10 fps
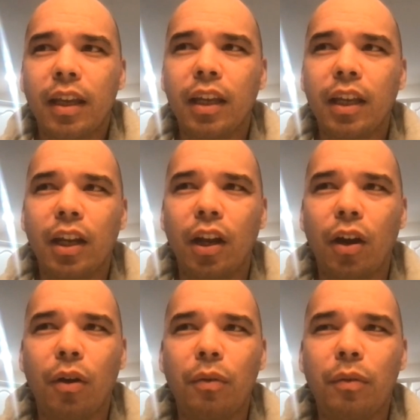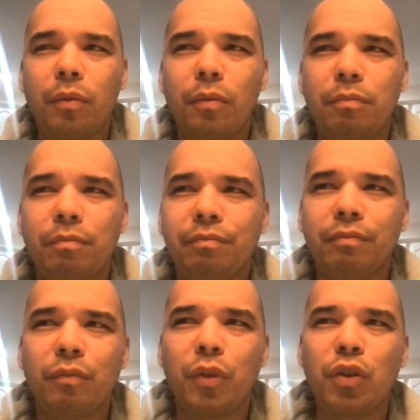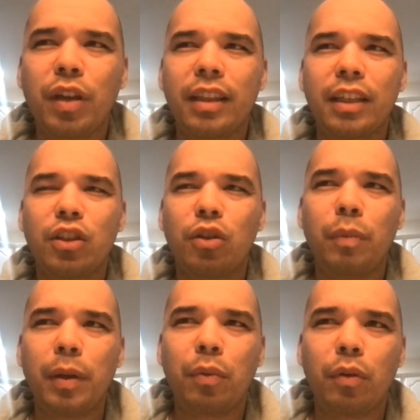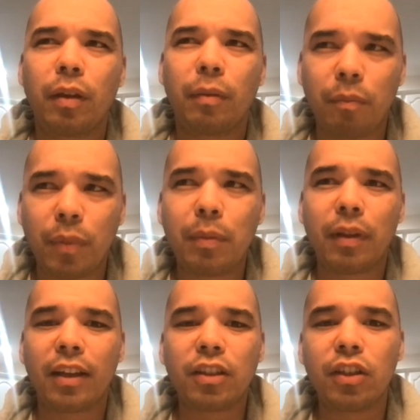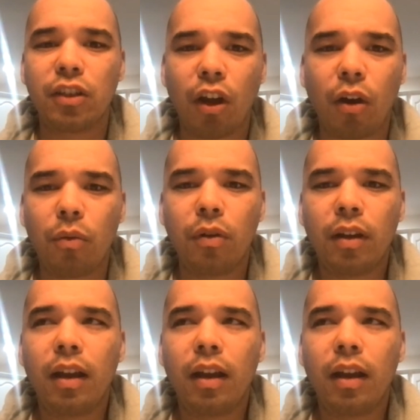when you get these two people that people actually know,